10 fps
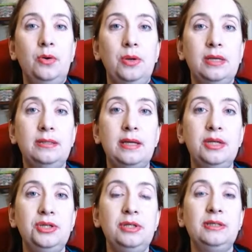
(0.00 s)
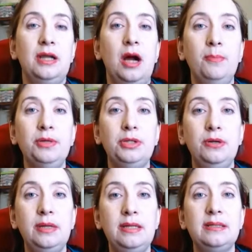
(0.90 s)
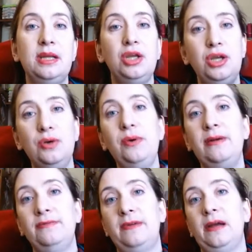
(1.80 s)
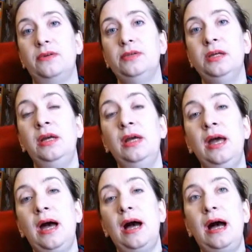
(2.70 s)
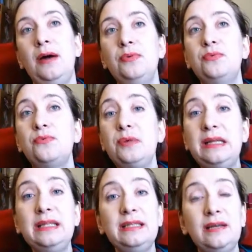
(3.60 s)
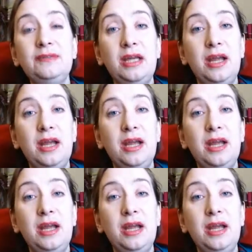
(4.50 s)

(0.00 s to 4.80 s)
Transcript: organizations and opportunities that you have found. I would really love to